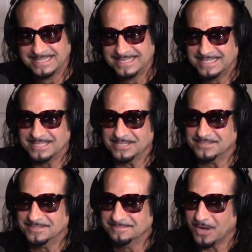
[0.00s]
You
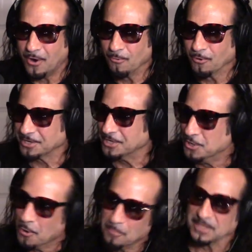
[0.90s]
know, all work and
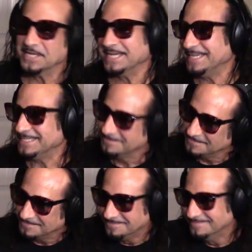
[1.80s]
no play.
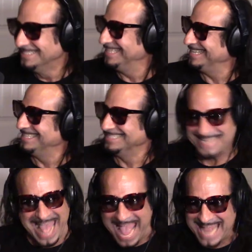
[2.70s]

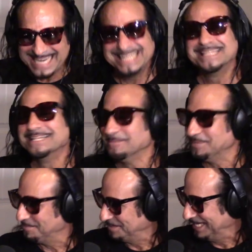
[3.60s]
nah, need a little
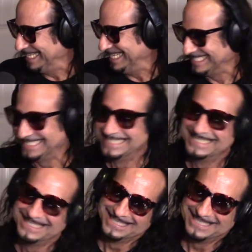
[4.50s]
bit of play.
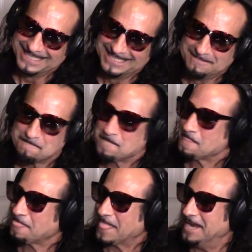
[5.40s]
That's
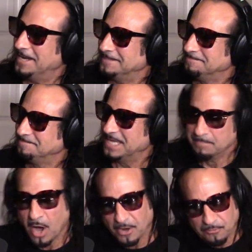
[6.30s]
it, man. Yeah. In
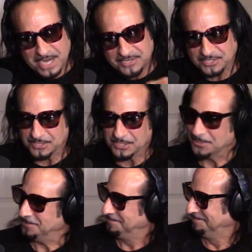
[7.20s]
moderation, yeah.
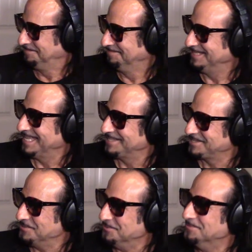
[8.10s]
though. But that's cool.